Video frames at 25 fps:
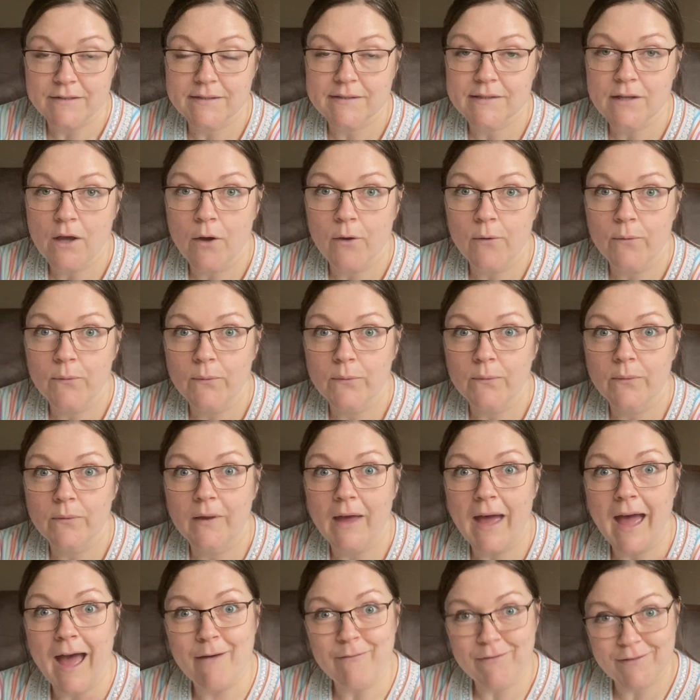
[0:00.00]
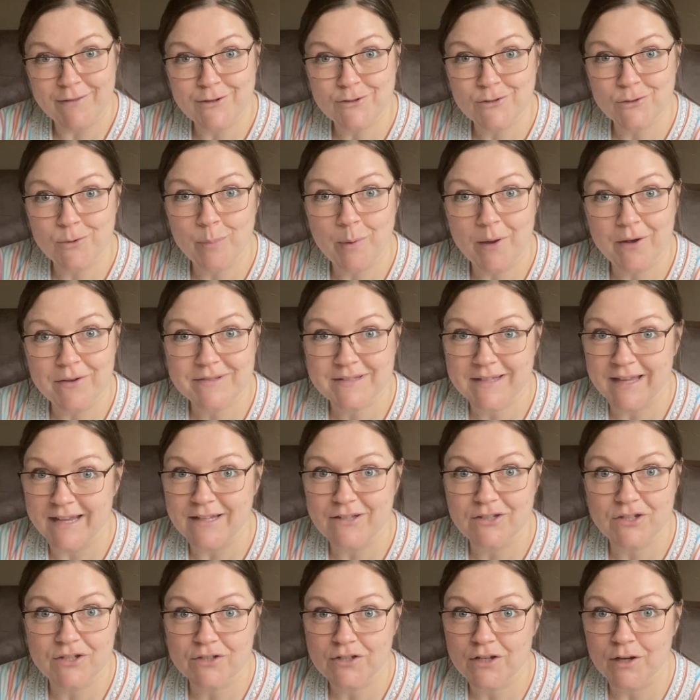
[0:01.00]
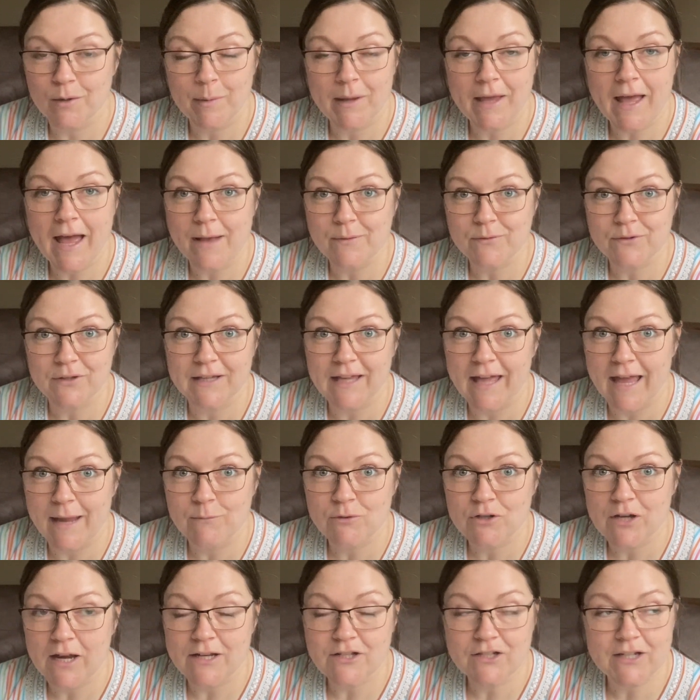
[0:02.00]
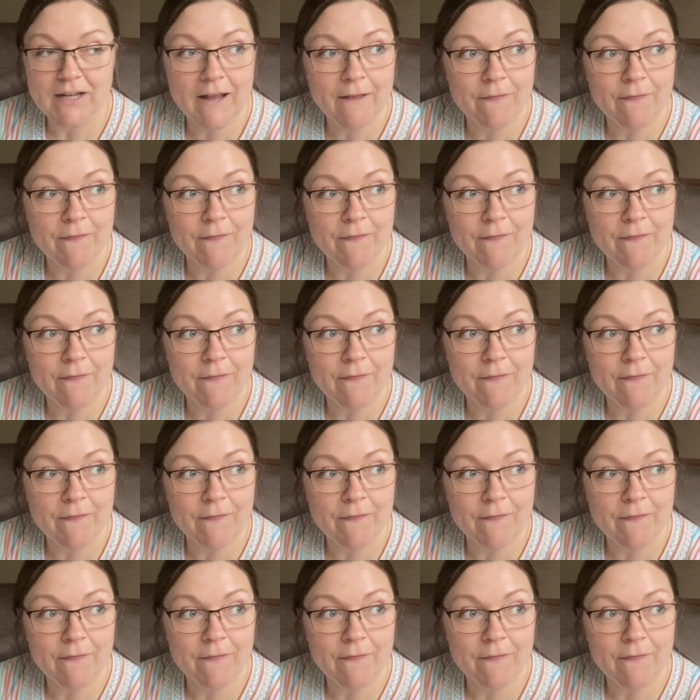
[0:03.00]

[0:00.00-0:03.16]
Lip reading: So having the dual basket is just going to be absolutely game changing.